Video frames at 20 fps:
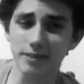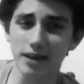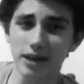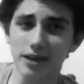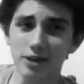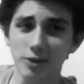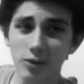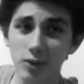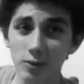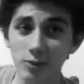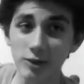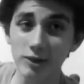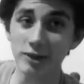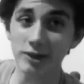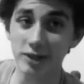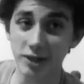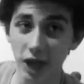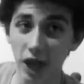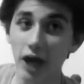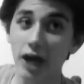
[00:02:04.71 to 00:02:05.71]
So he was
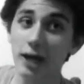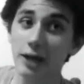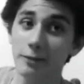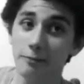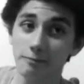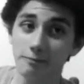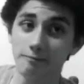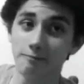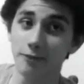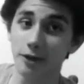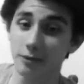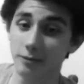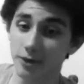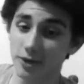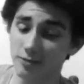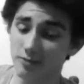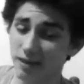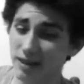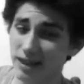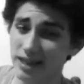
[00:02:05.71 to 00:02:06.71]
done pretty
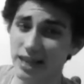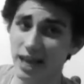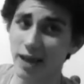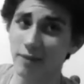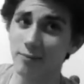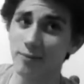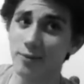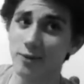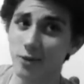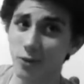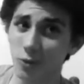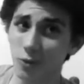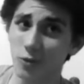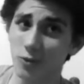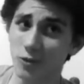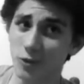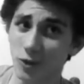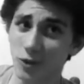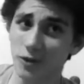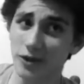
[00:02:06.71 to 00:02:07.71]
much by the time school
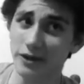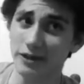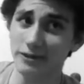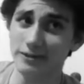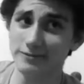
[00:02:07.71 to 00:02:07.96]
started.